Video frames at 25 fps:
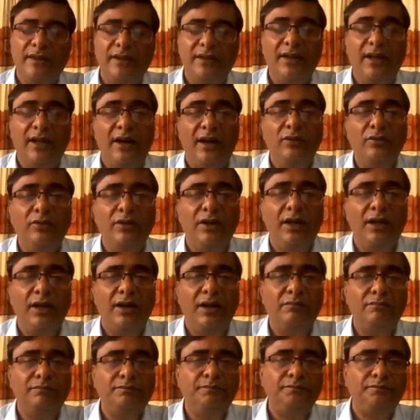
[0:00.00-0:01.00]

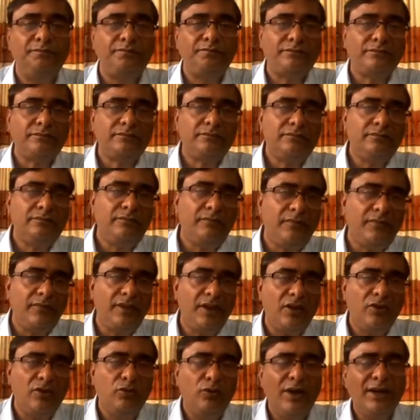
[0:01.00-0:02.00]
Now,
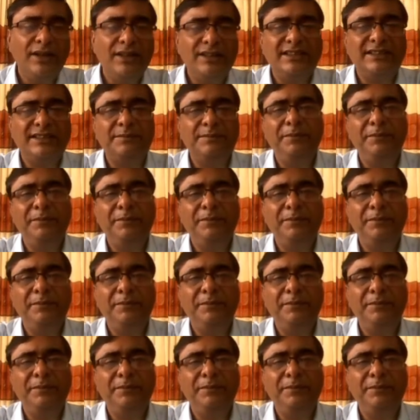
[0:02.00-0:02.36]
what is